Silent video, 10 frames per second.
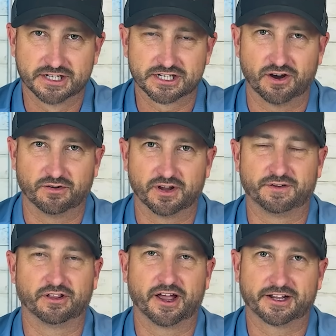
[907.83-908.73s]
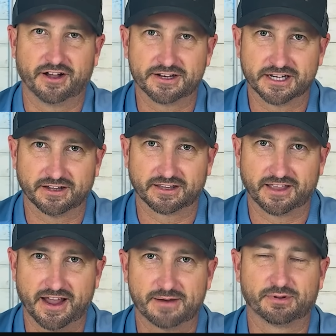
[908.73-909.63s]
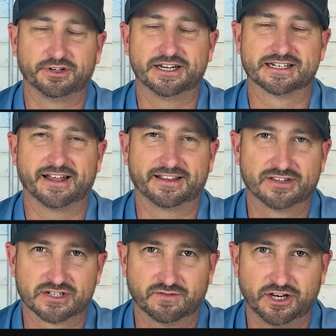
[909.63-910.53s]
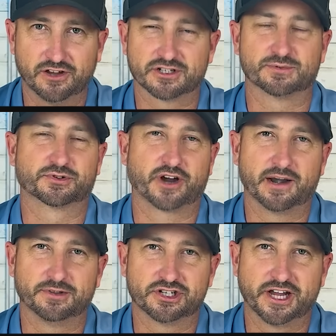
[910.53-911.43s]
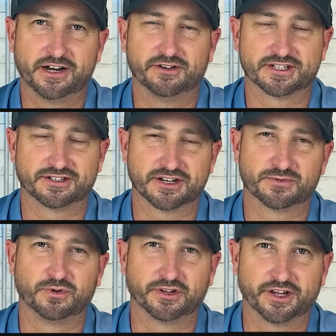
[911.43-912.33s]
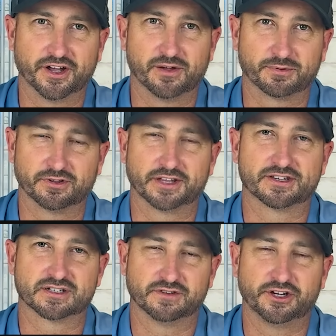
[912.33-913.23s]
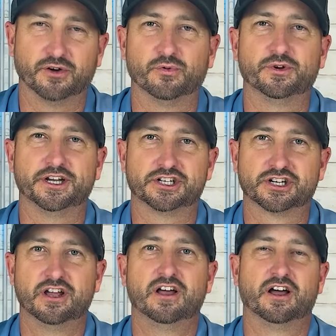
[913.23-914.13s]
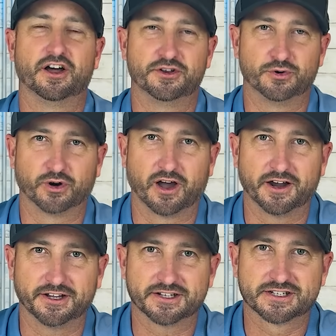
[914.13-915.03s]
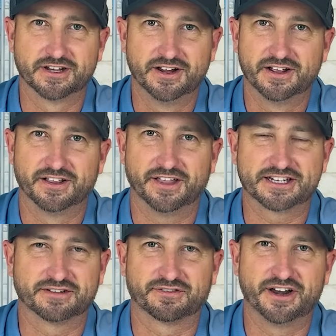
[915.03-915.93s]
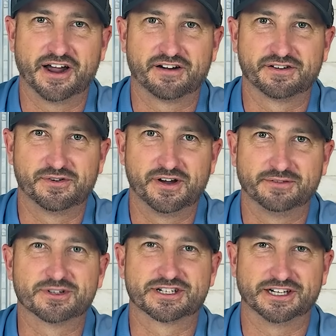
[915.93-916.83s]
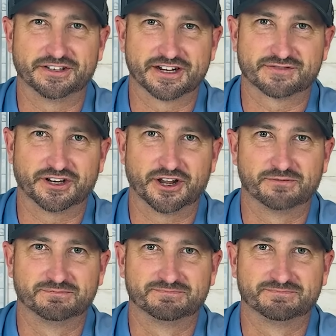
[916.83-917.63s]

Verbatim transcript: So if you like content like that, please like this video, subscribe to the channel, as it does really help let this video reach a newer audience. That's it for now, everyone. We'll see you in the next video.